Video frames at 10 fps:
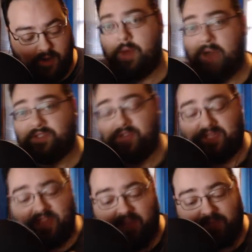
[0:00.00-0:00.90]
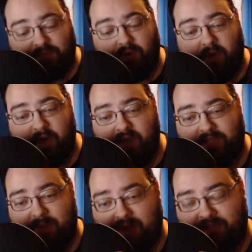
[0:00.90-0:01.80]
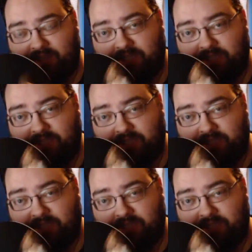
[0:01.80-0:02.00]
Wow, so this thing is pretty awesome, actually.